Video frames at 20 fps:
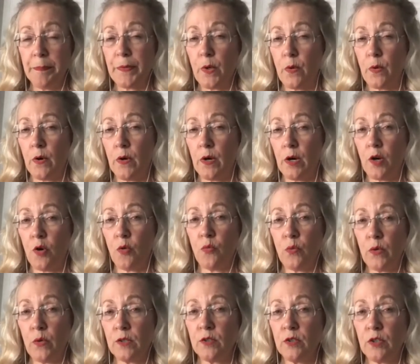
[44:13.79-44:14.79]
or a
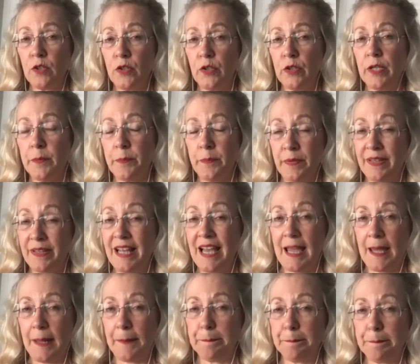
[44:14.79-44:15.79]
real good
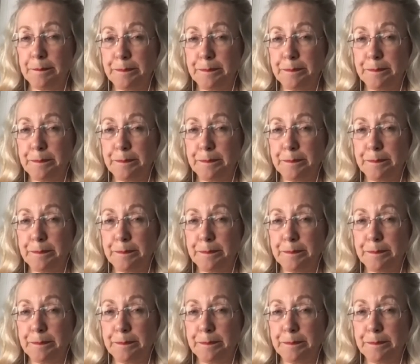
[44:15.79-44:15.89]
plan.